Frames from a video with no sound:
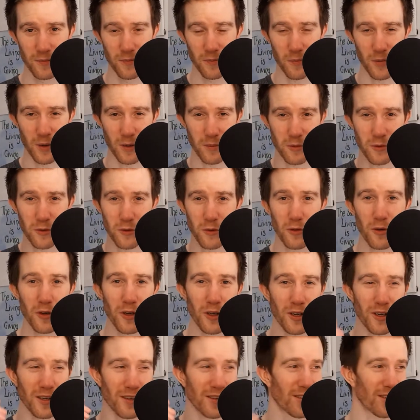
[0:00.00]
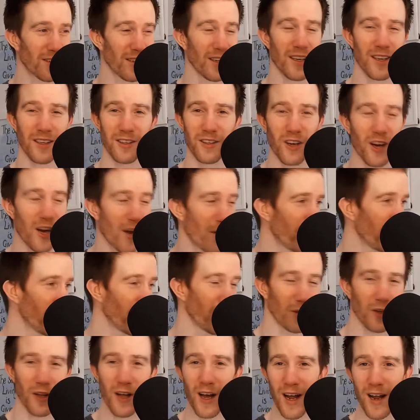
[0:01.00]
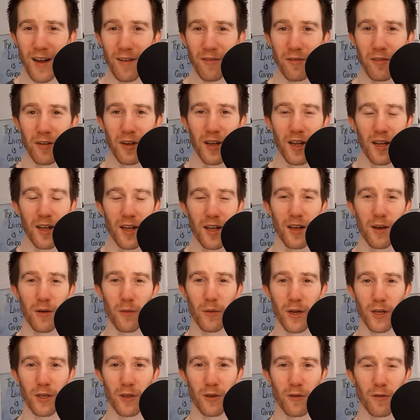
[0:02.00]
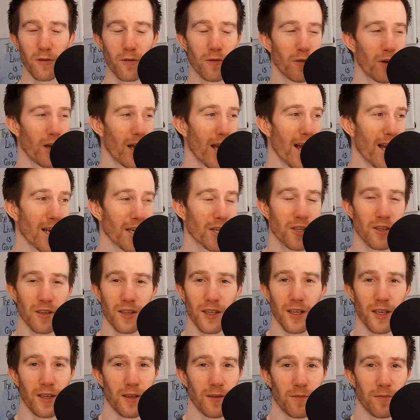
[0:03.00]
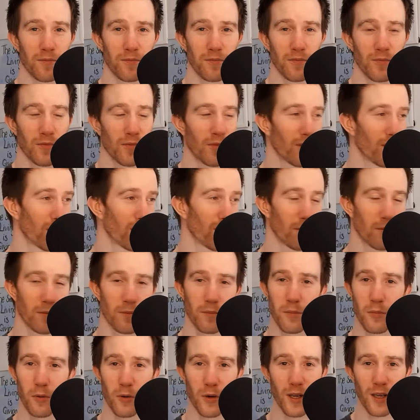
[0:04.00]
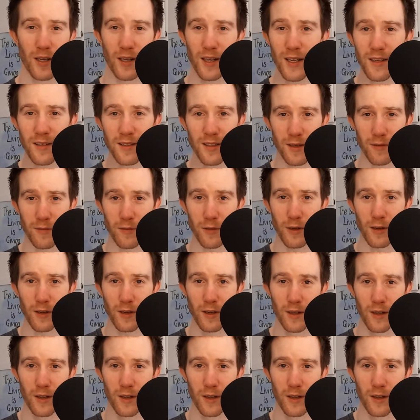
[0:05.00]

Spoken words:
But I'm sure you can see a time in your life when you've actually put in less effort.